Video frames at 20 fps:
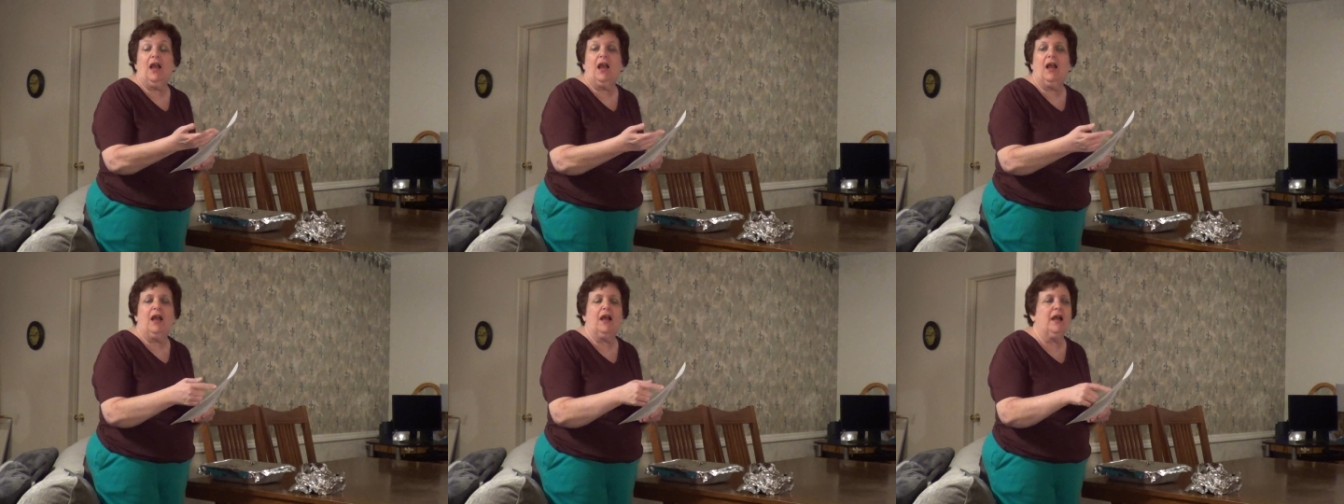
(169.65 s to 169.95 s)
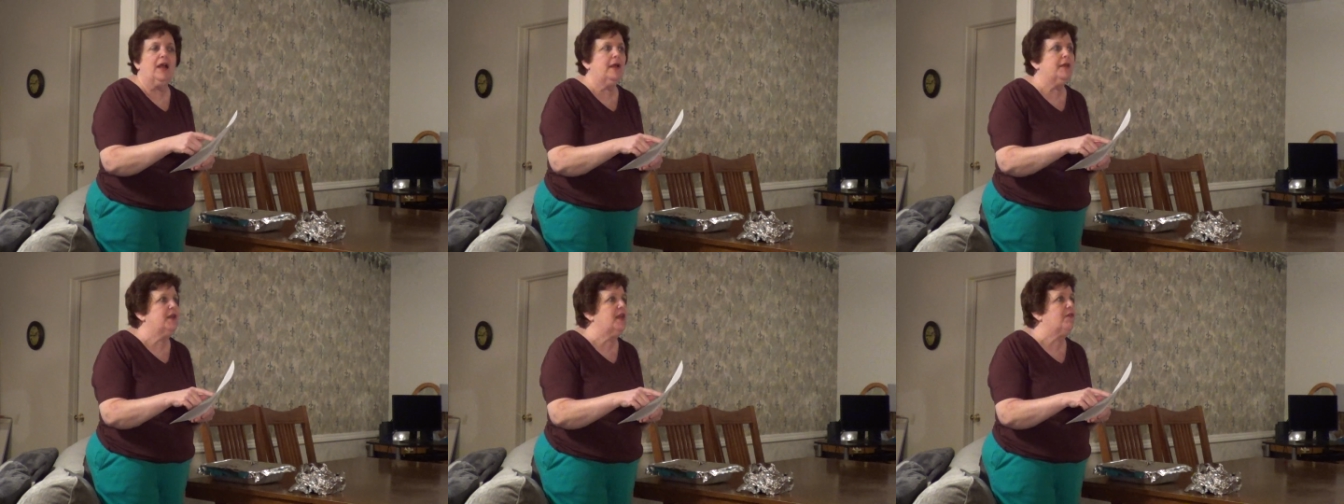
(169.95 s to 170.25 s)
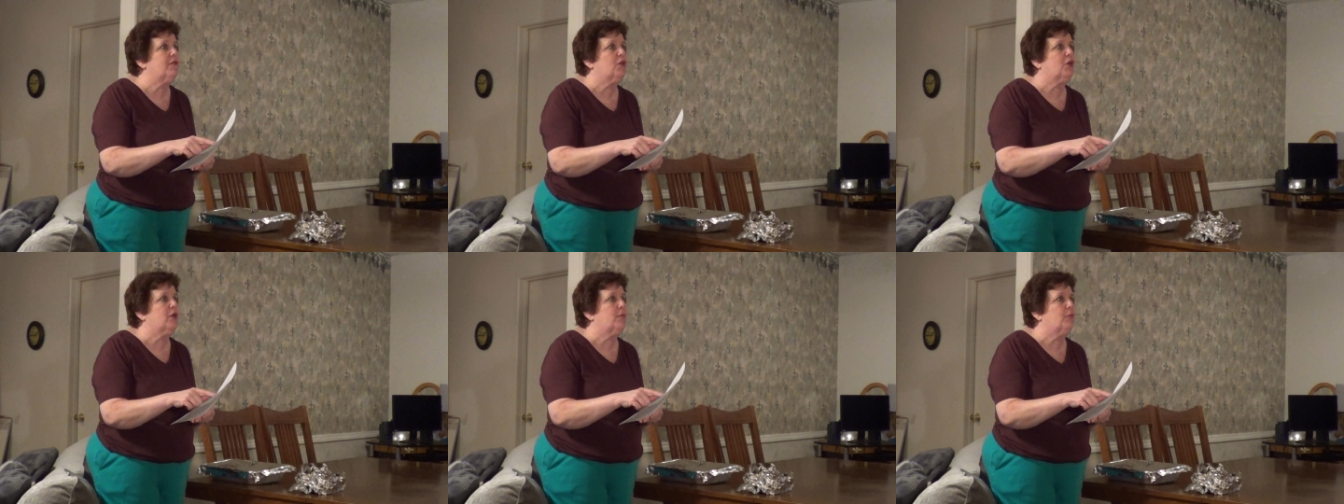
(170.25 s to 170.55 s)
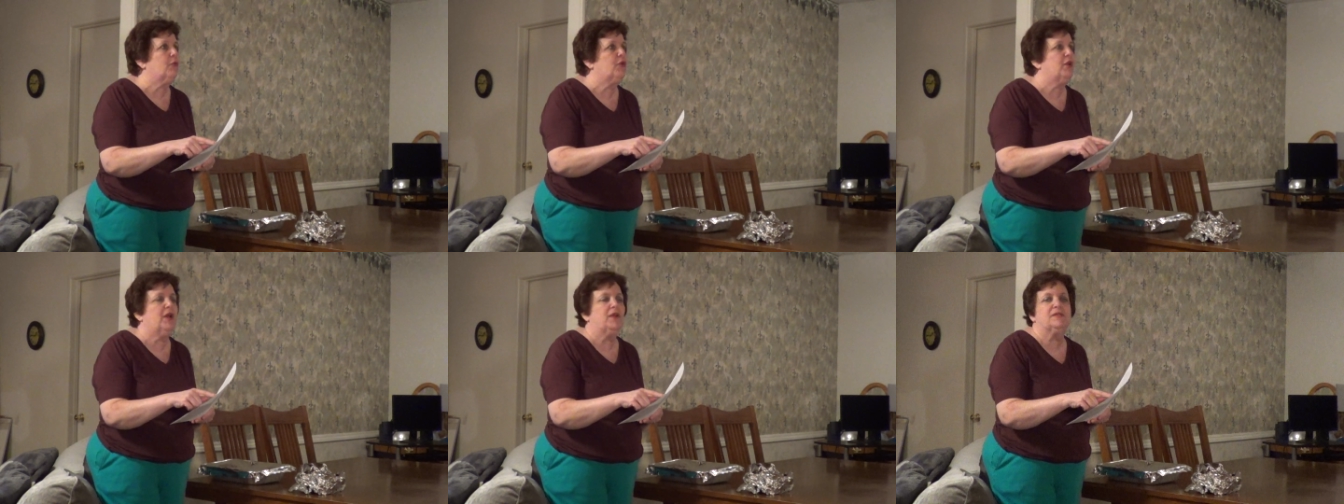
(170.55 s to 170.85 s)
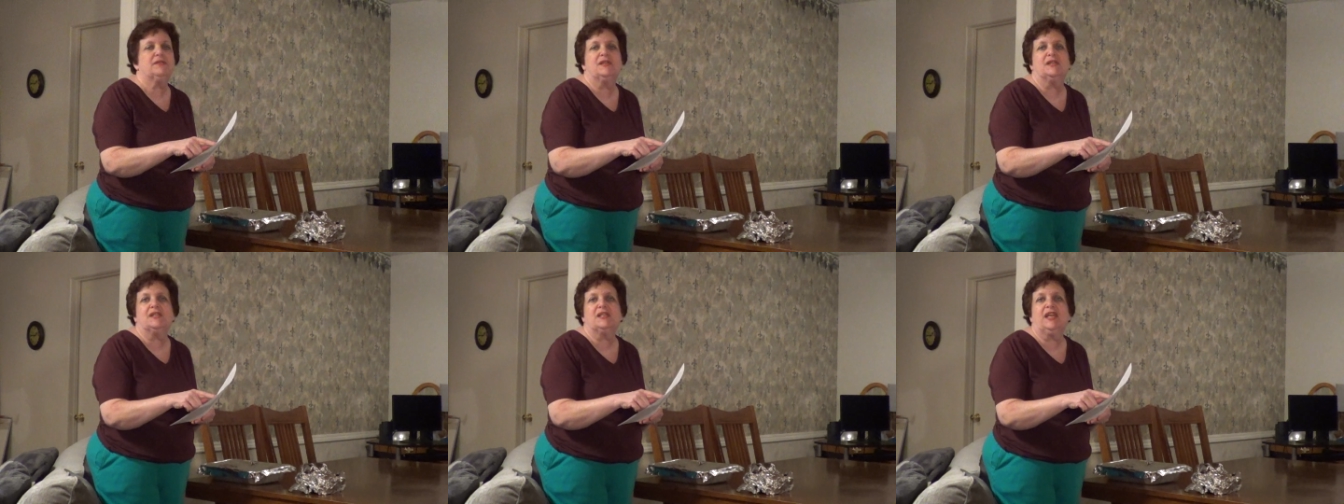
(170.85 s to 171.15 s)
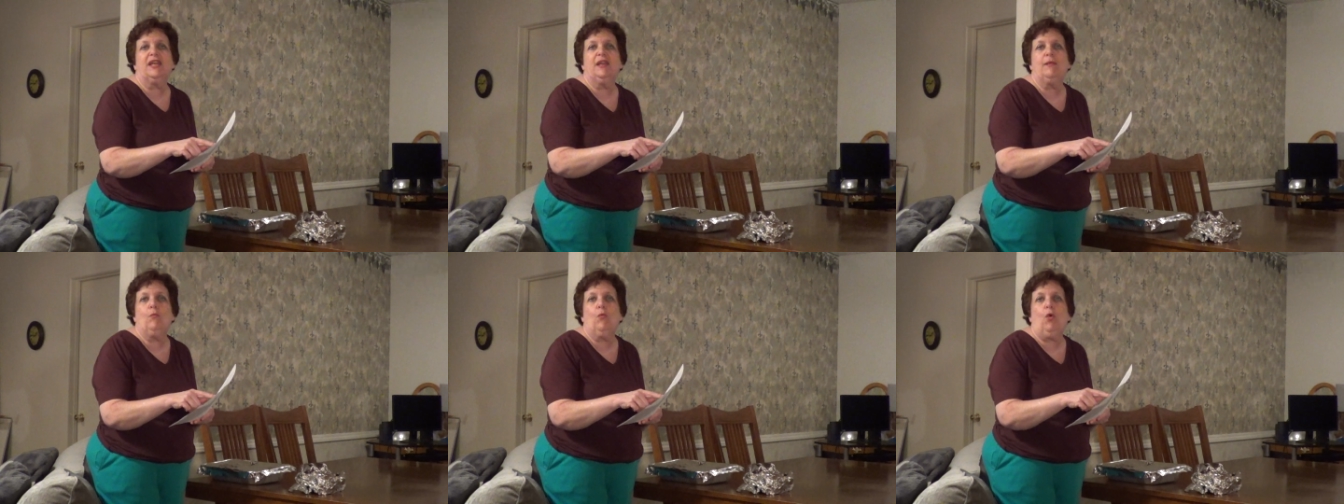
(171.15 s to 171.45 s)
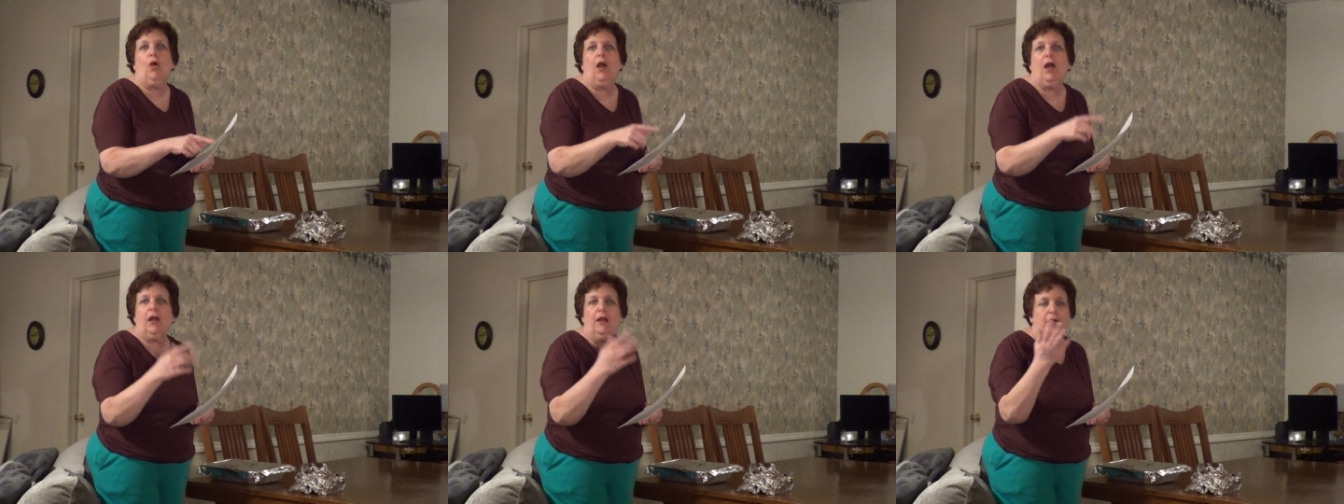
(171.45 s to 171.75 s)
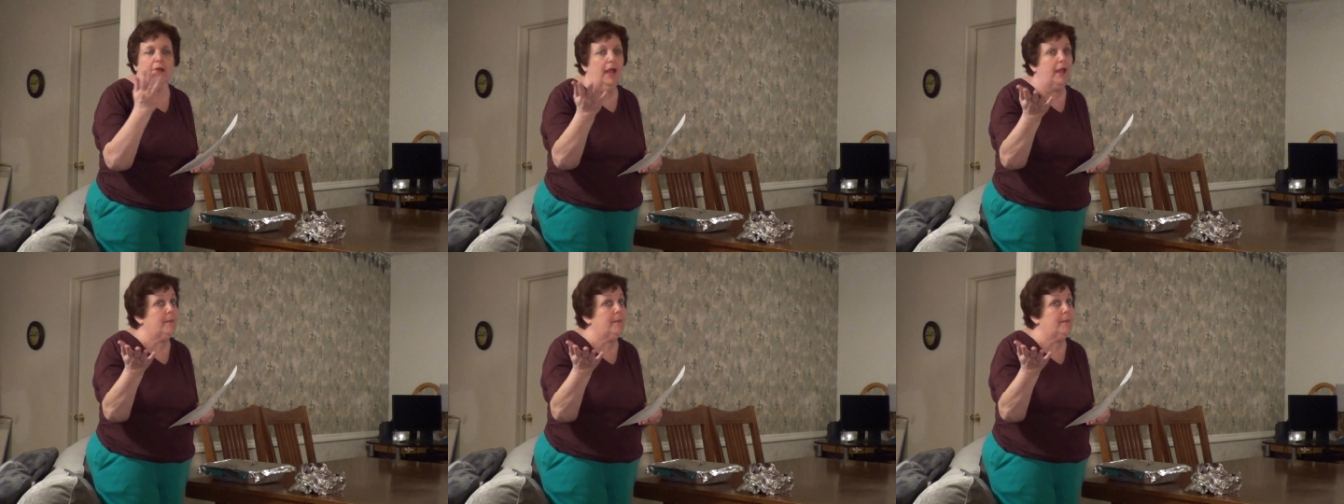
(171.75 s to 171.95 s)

I never can pronounce this, quinoa.